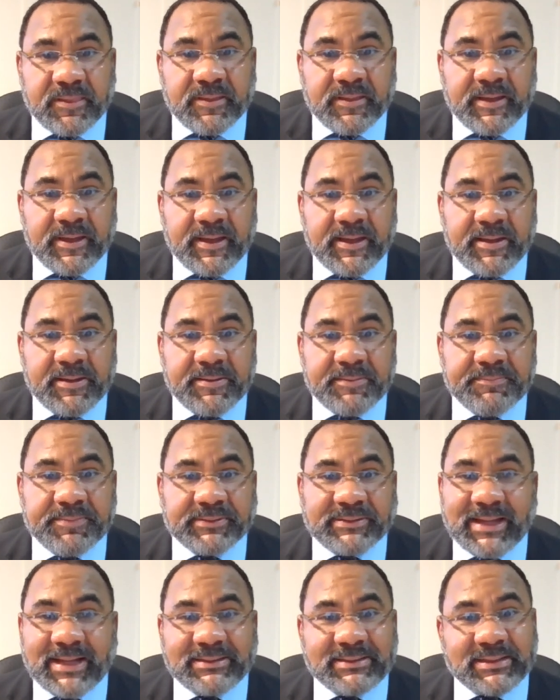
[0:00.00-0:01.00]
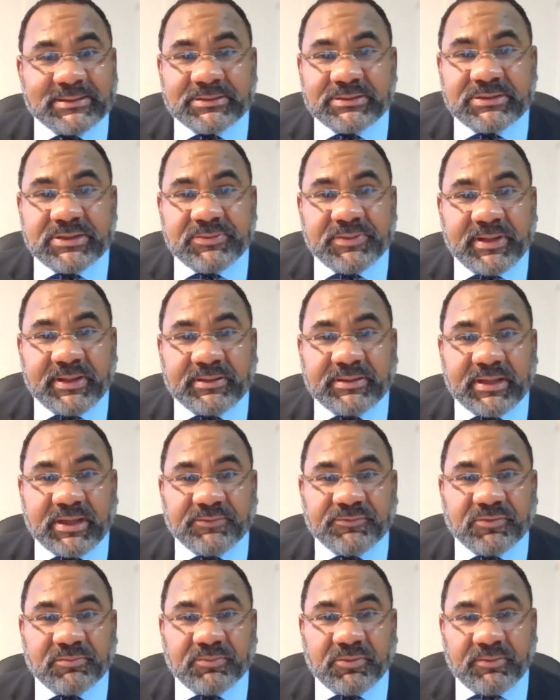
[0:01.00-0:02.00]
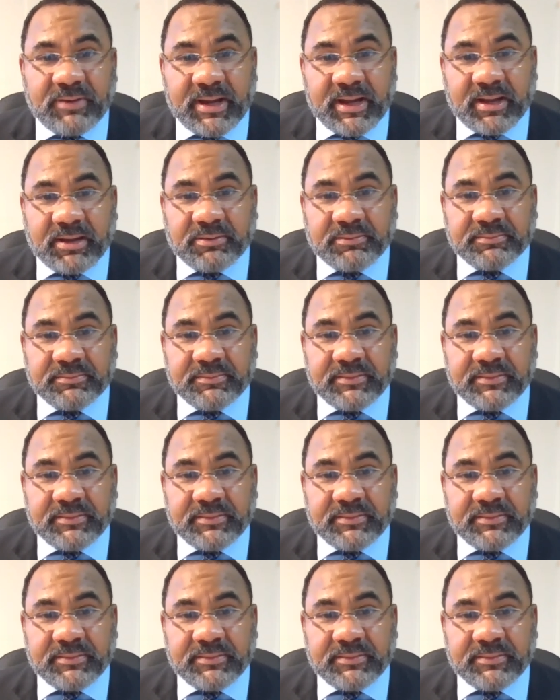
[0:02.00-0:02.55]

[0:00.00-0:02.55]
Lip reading: but that doesn't do anything for morale.